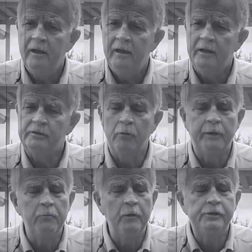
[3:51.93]
And so
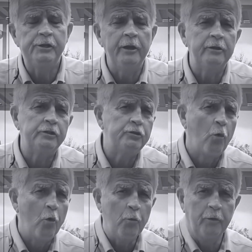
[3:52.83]
we shared the
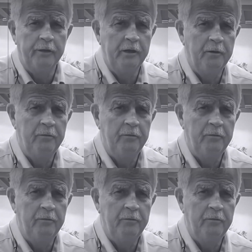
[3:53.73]
story with them.